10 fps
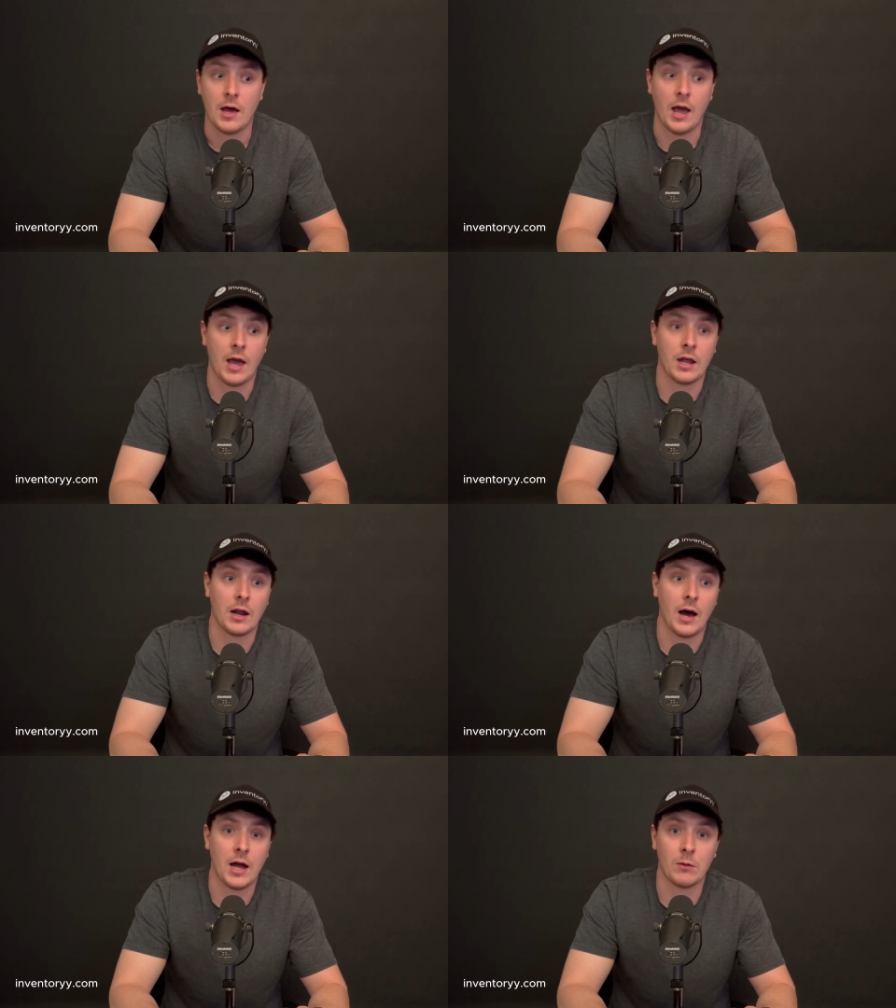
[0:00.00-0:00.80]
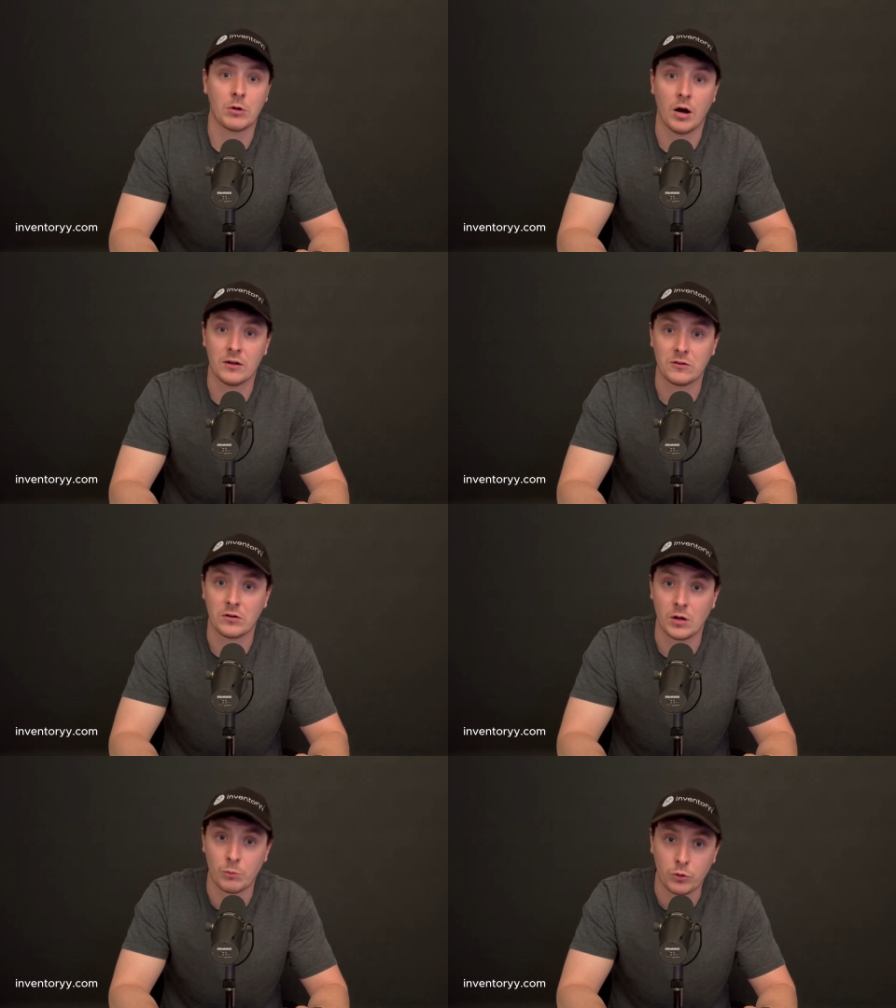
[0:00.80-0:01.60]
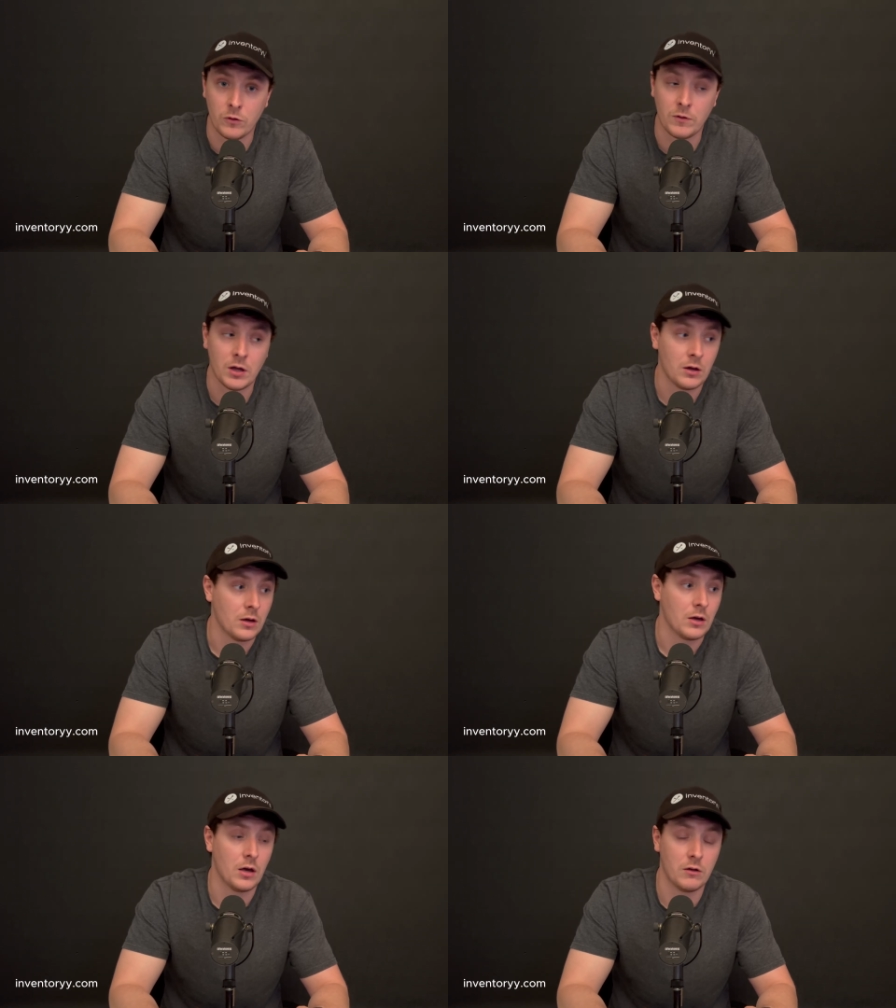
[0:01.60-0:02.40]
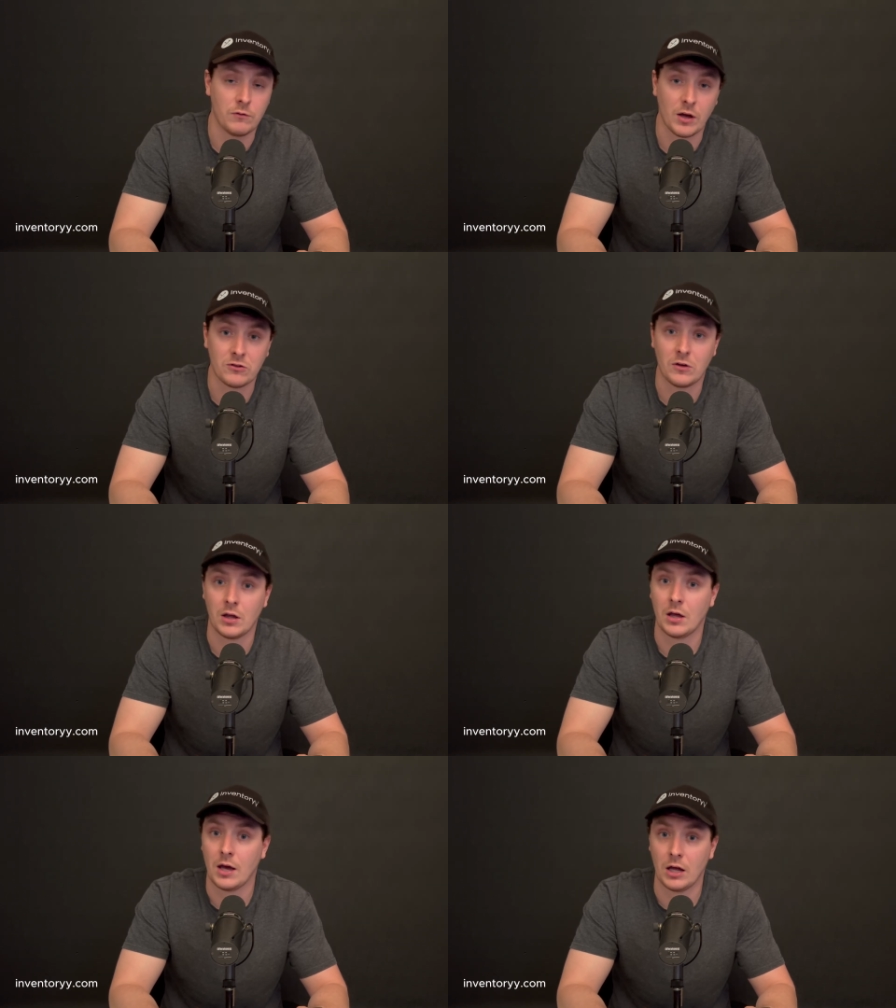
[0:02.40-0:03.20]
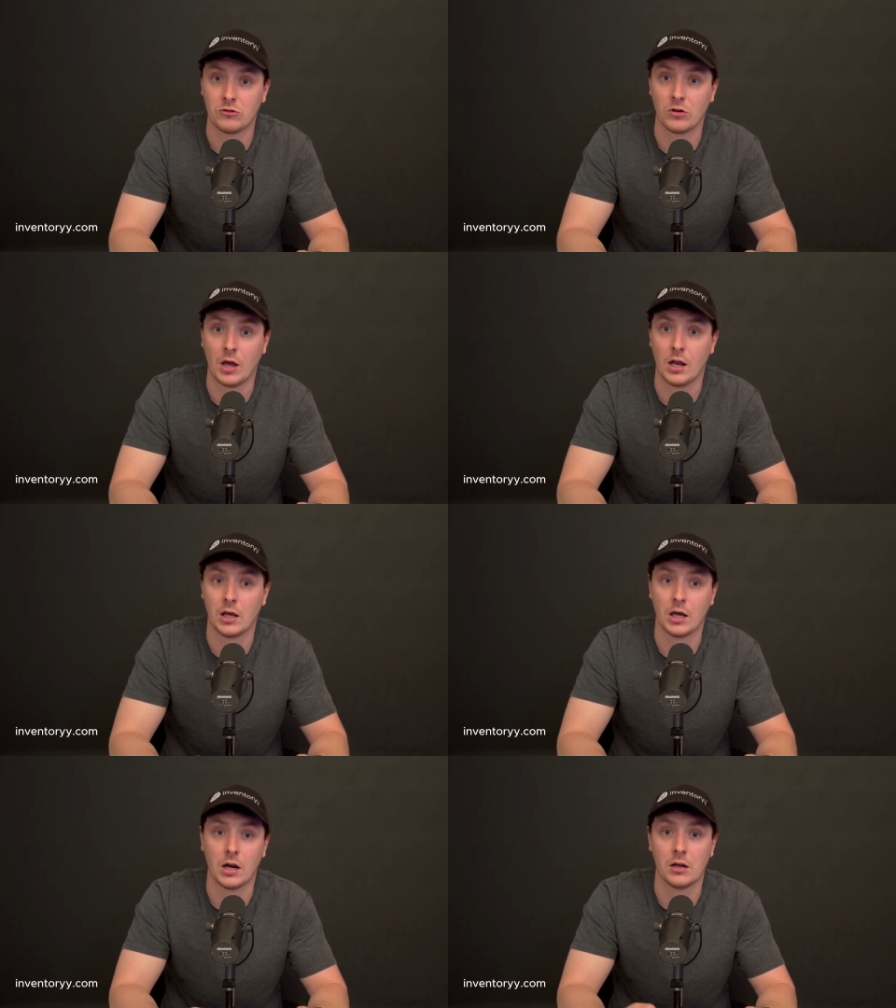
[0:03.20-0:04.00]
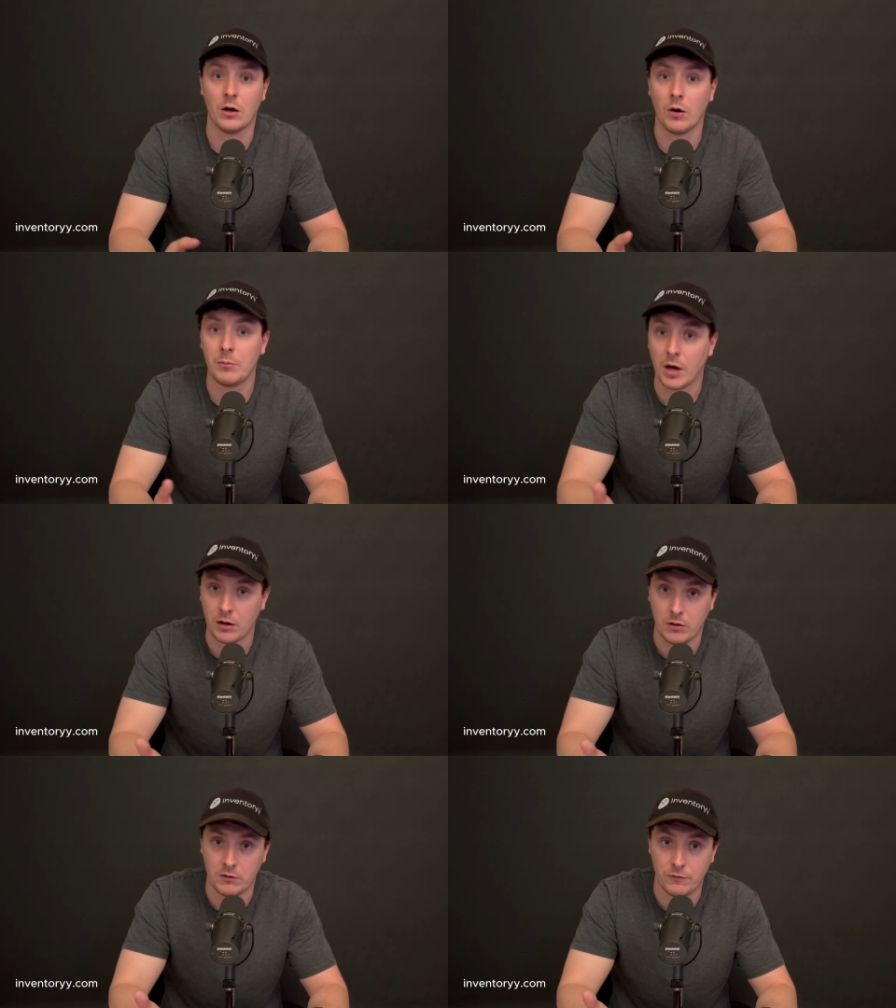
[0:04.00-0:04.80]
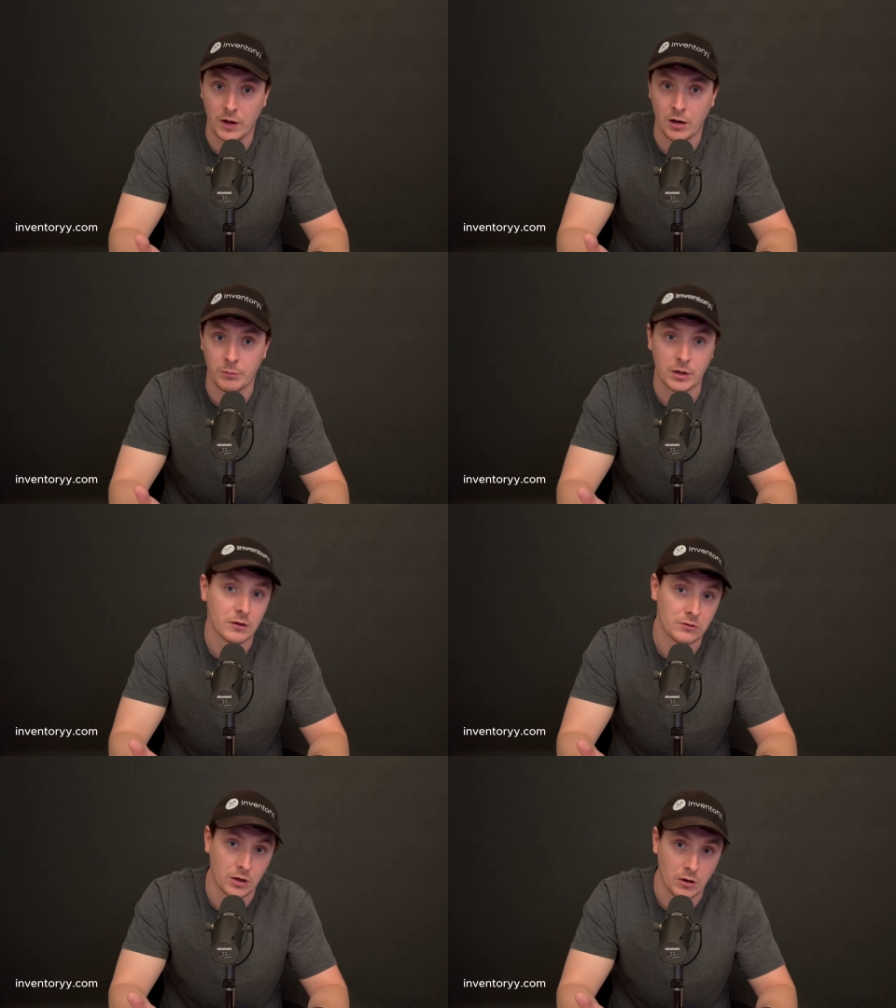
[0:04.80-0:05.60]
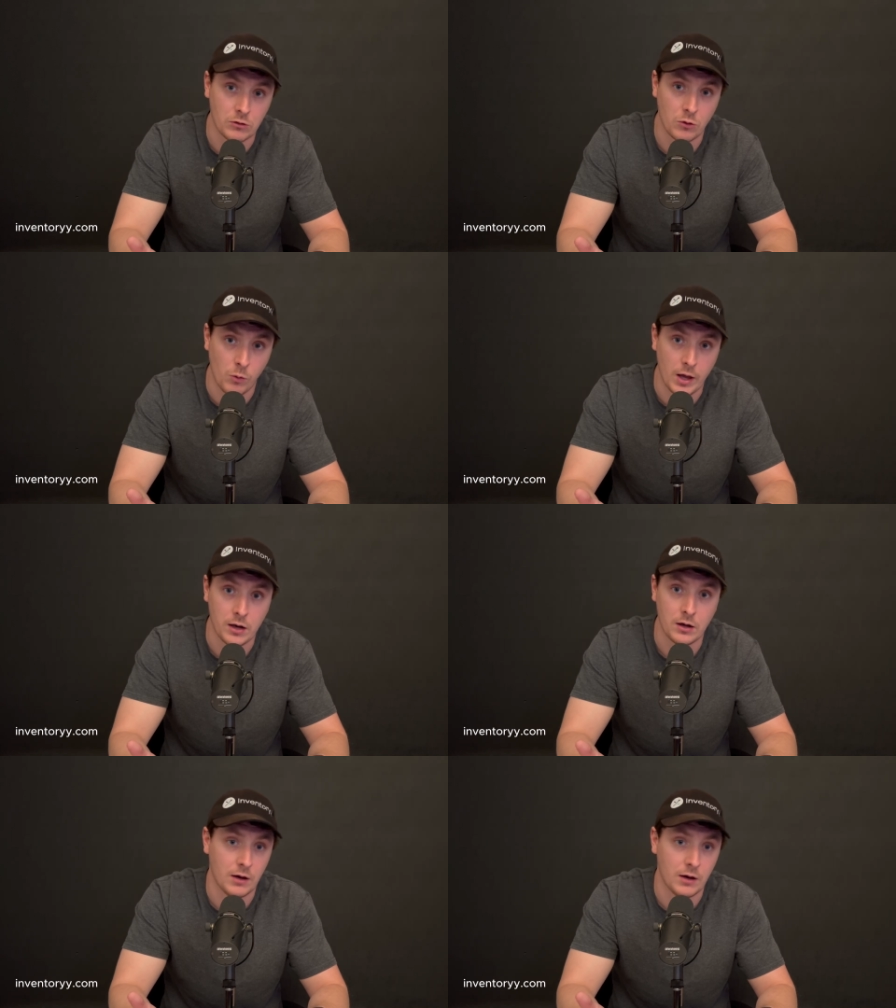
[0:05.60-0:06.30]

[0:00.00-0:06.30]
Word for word: And I am constantly improving, investing, educating, and I know I'm not going to fail because I don't quit.